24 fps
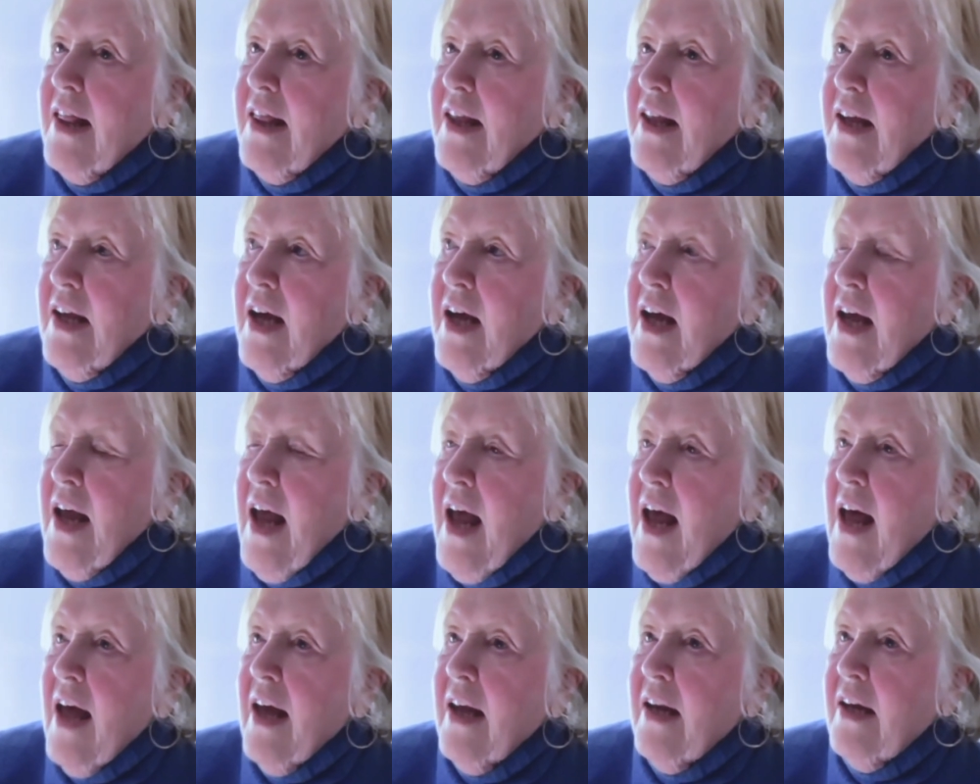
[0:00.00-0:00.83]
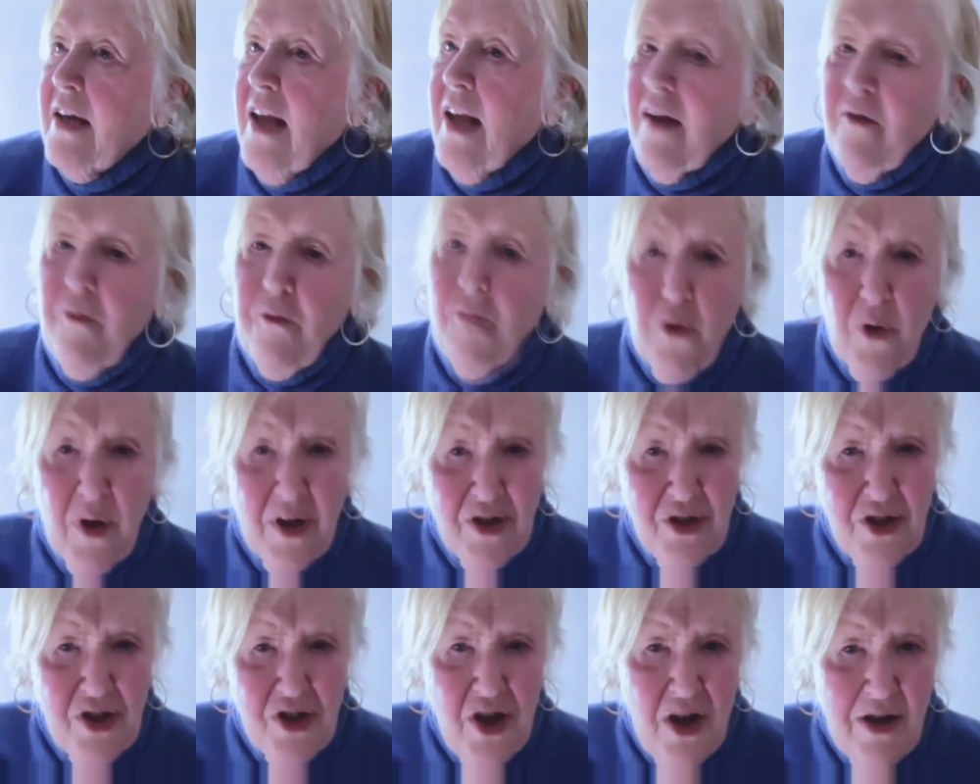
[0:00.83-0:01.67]
think I had like
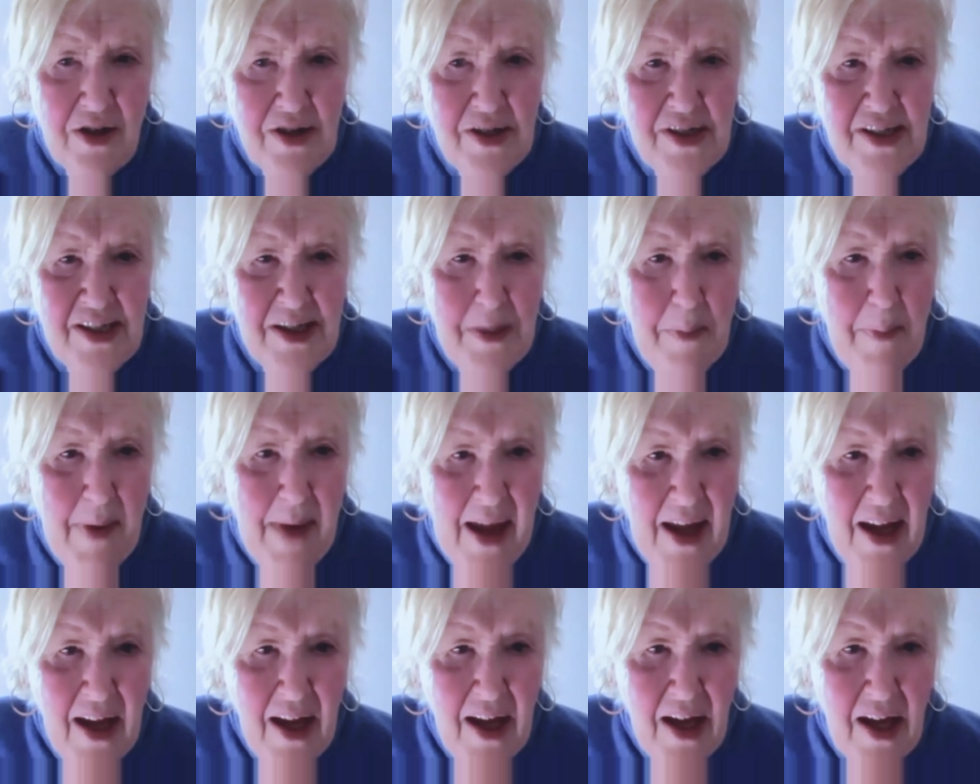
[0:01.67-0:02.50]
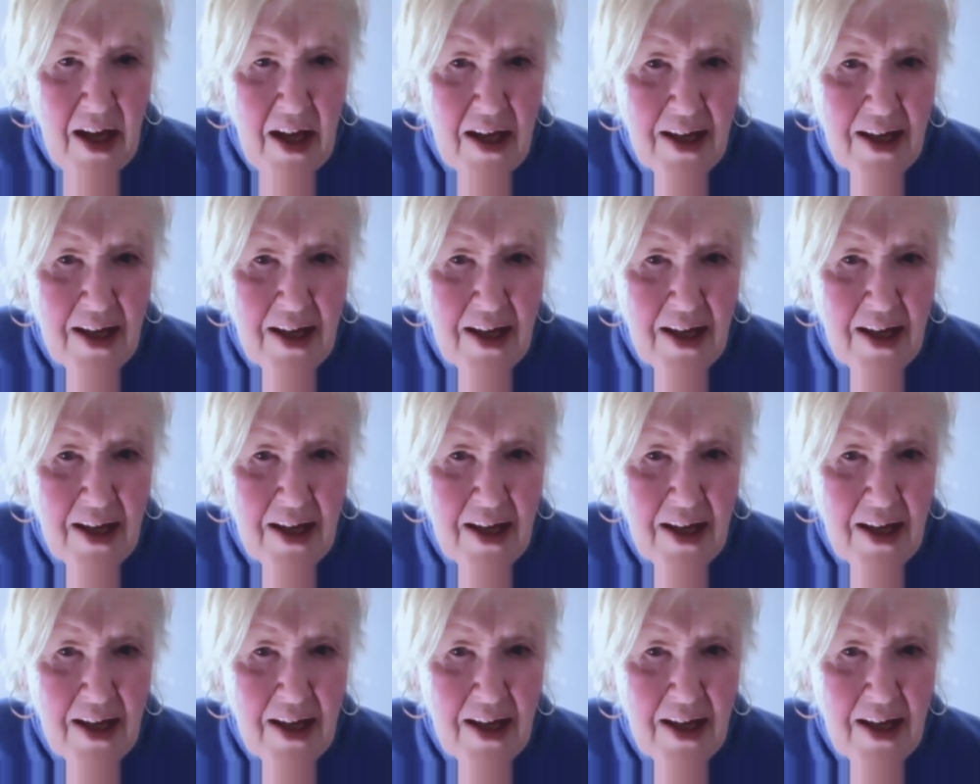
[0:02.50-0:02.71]
$400 in the bank.